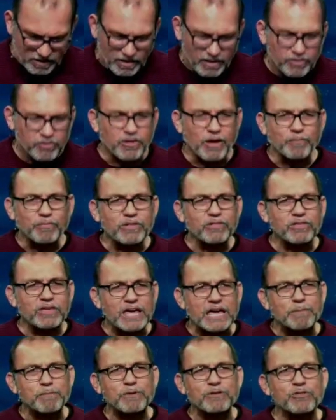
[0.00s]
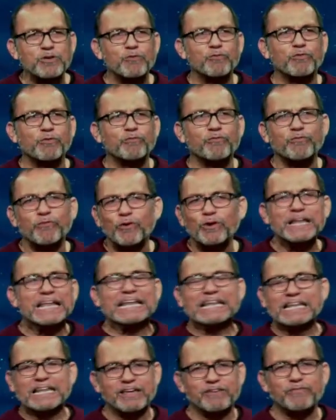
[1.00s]
Something's keeping you from fully
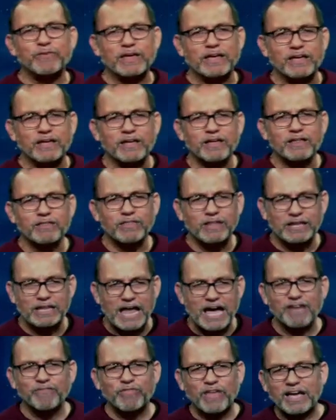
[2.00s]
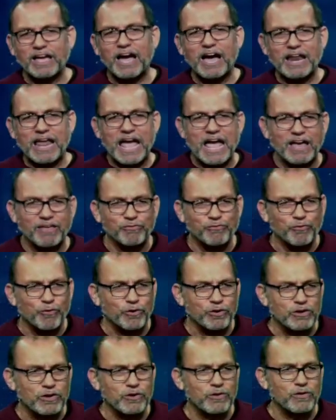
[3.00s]
living the life that God has for
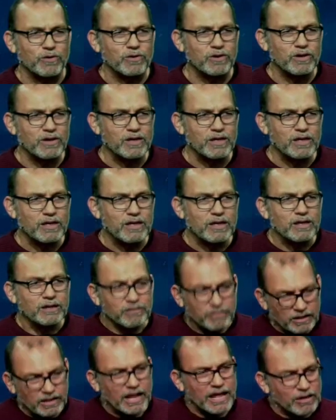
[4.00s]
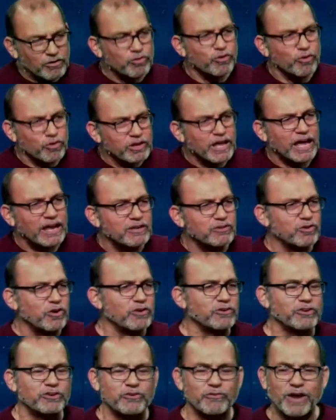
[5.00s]
you. Today's your day to turn
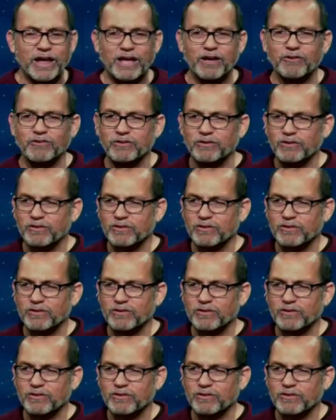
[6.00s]
it around.